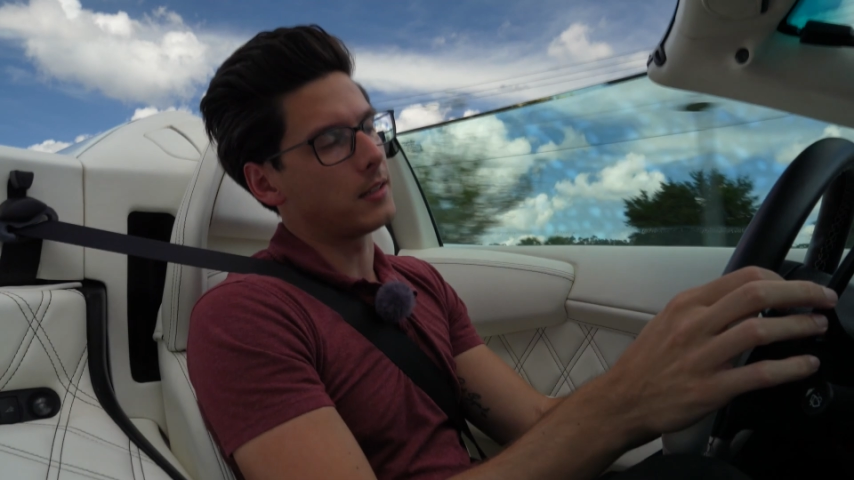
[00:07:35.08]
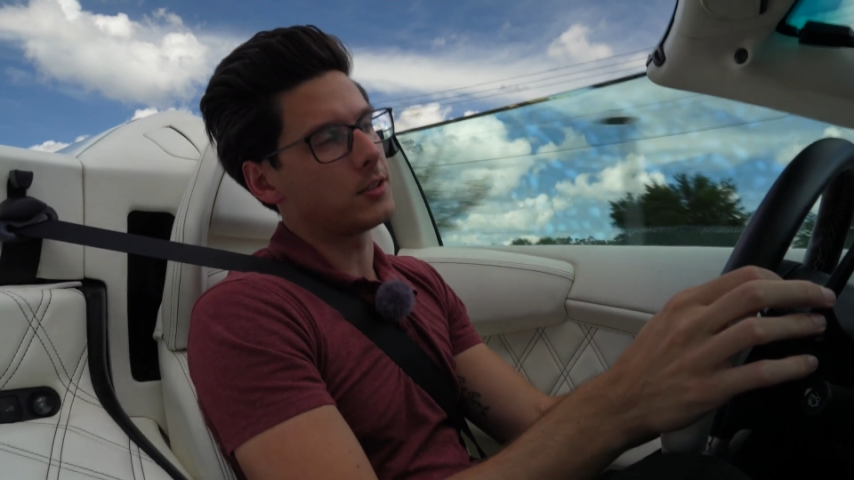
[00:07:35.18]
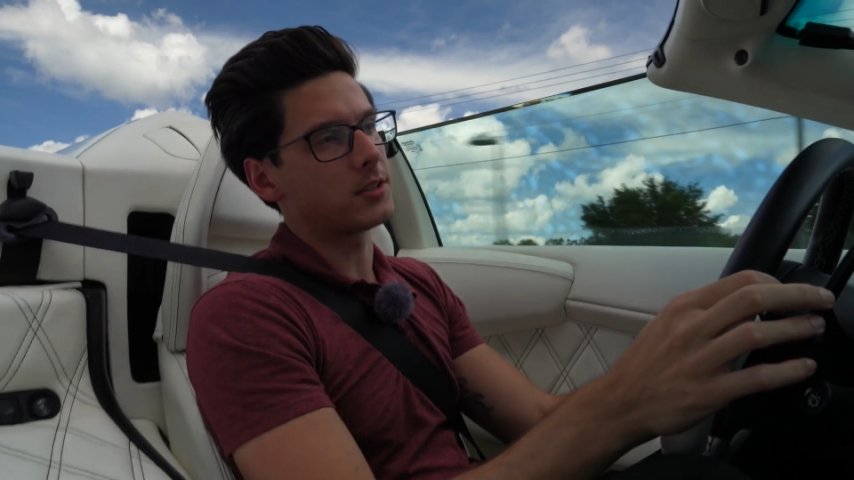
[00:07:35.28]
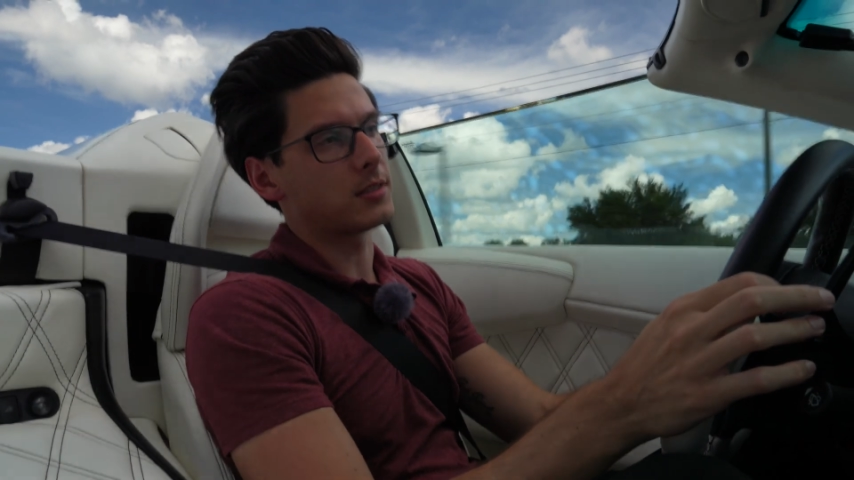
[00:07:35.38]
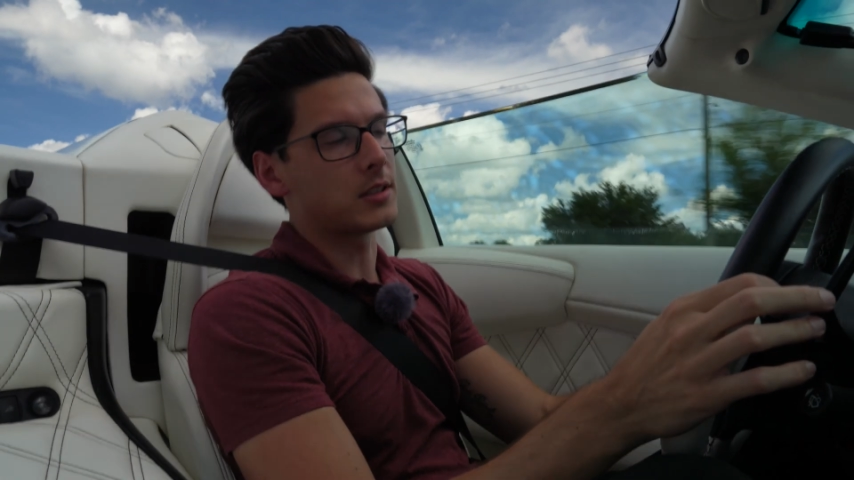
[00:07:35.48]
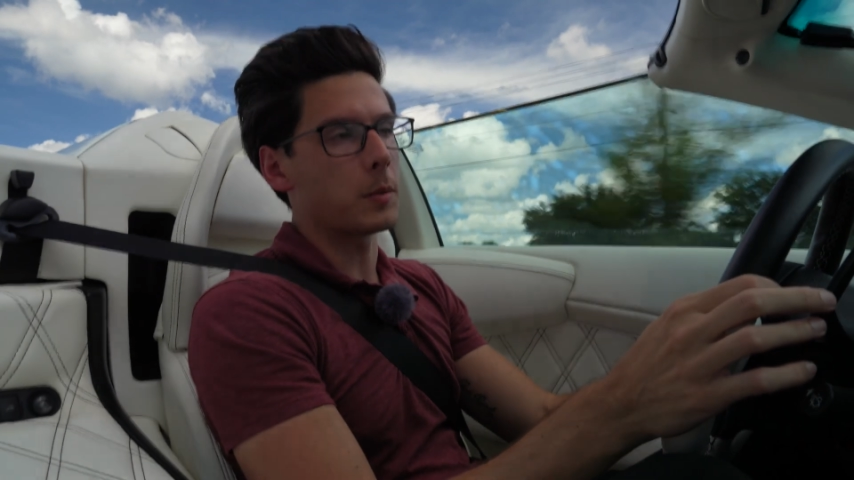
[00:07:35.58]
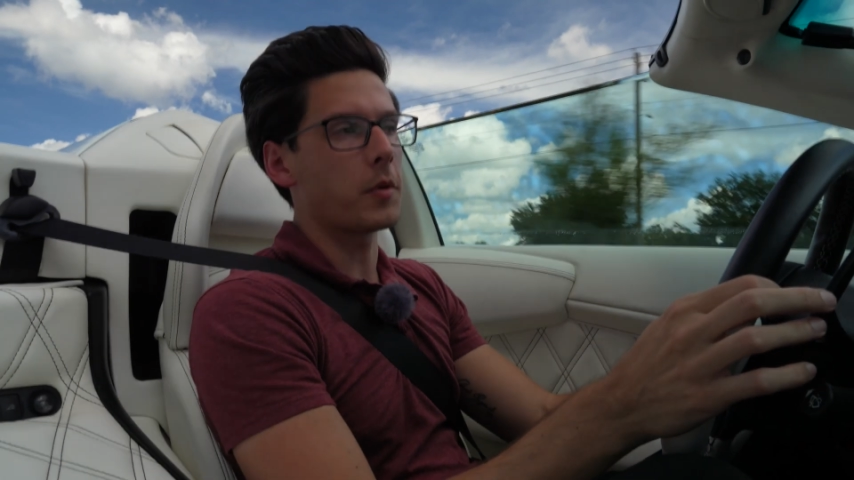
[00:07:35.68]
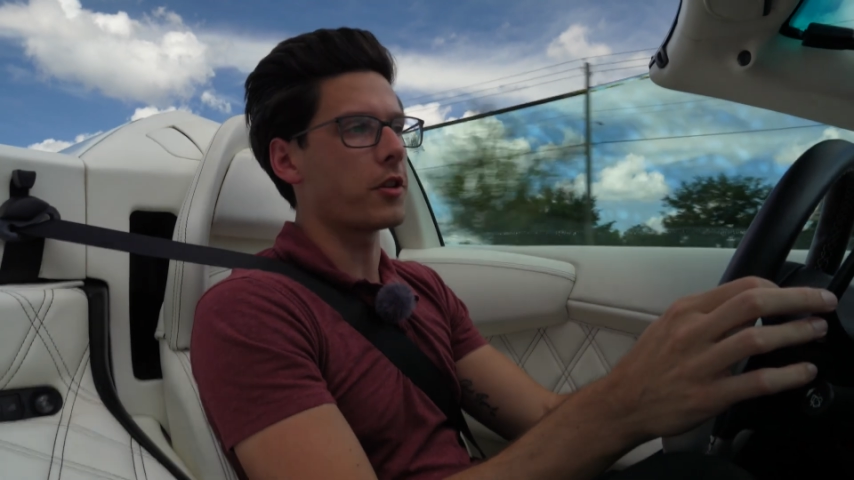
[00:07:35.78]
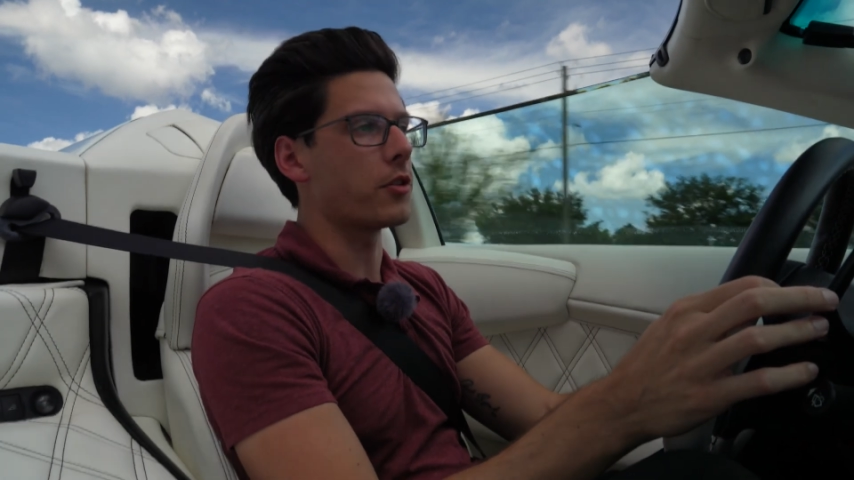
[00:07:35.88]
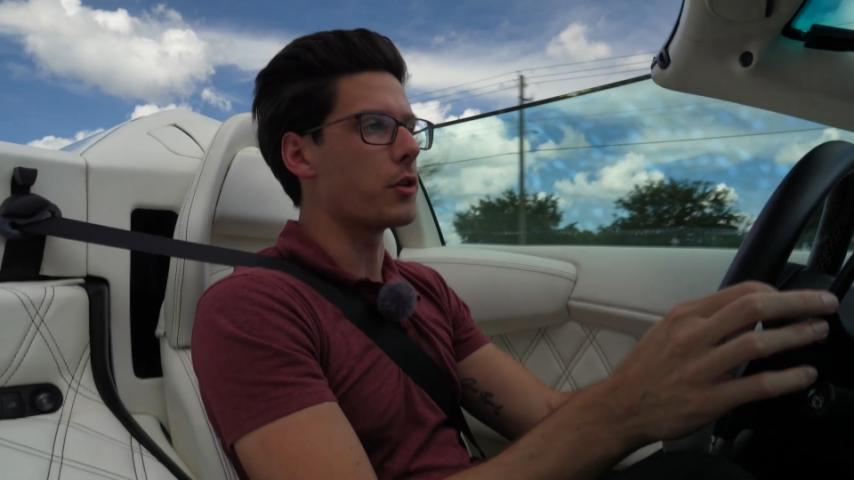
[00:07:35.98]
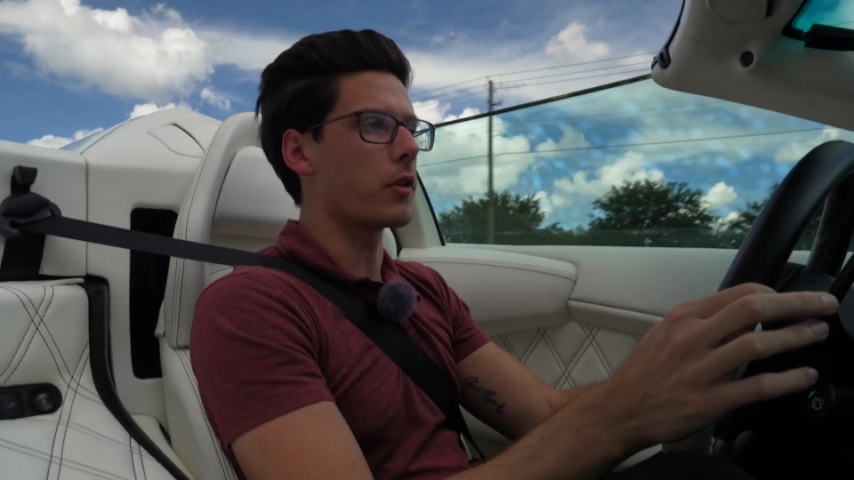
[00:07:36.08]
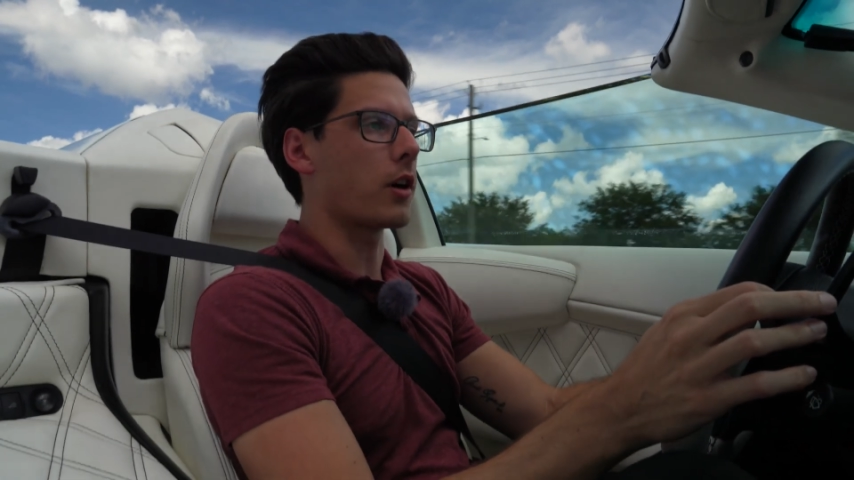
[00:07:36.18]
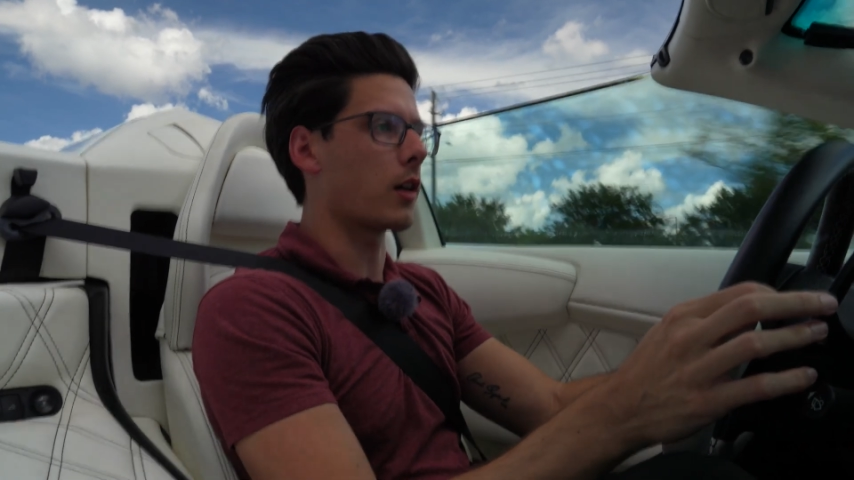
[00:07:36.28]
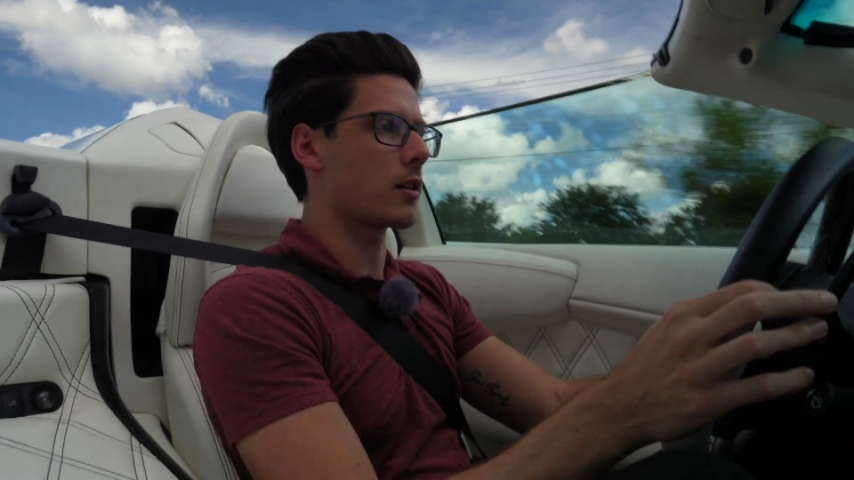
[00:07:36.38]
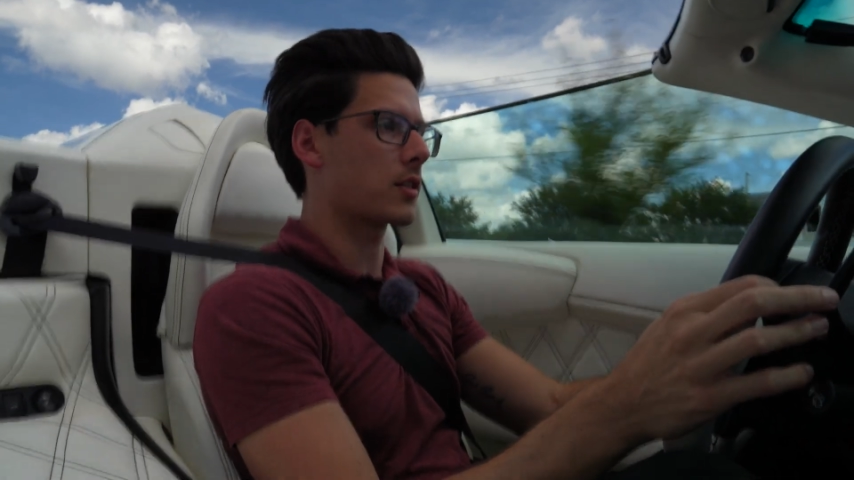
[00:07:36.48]
just some of the new
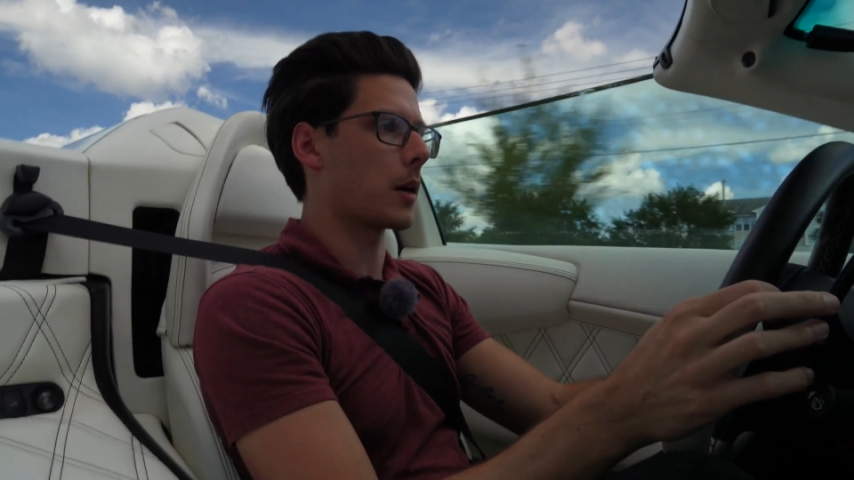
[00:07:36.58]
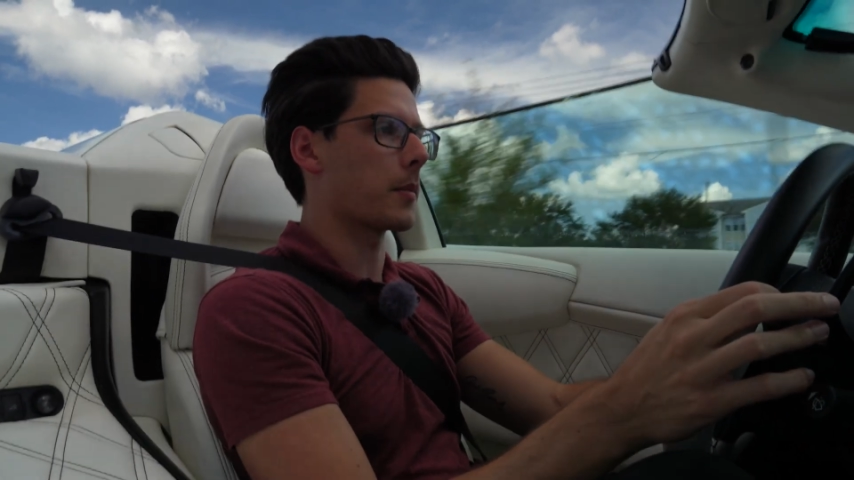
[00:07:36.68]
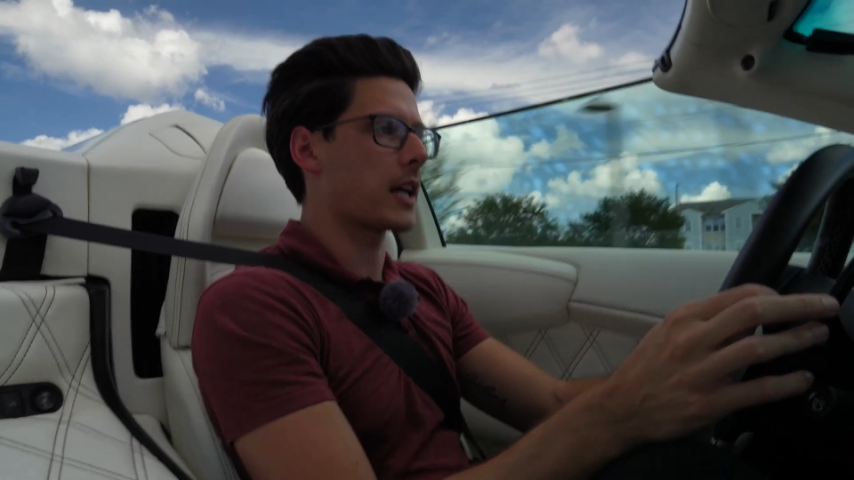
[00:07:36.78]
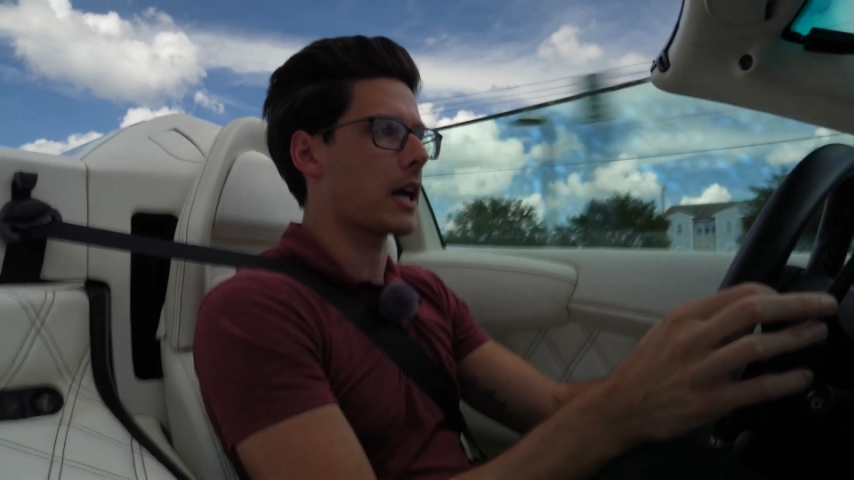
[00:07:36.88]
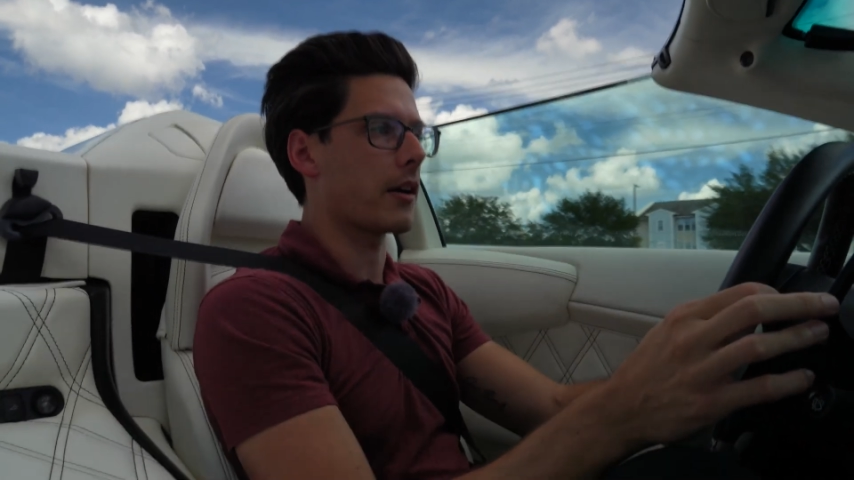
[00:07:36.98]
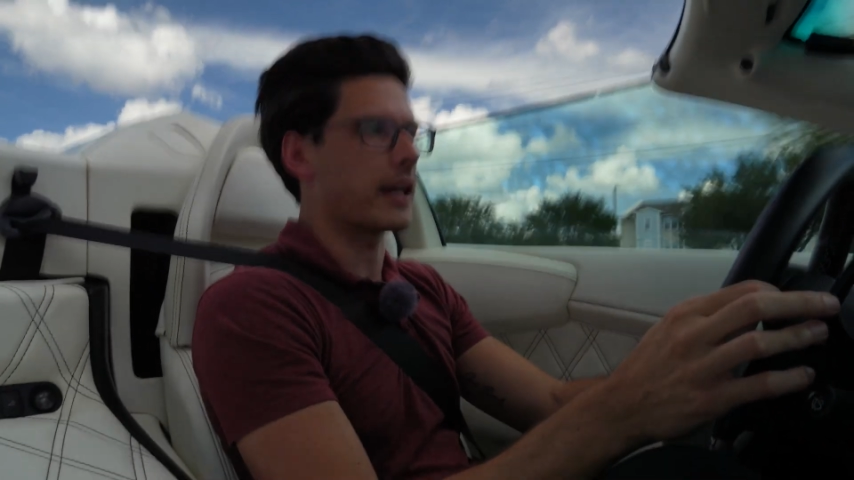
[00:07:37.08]
cars coming out,